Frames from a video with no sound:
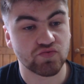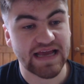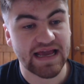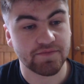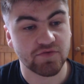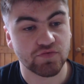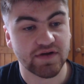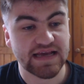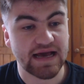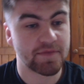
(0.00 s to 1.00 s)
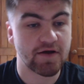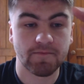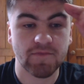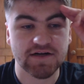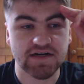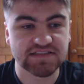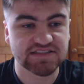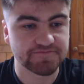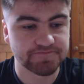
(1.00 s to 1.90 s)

game recap. Bye, guys.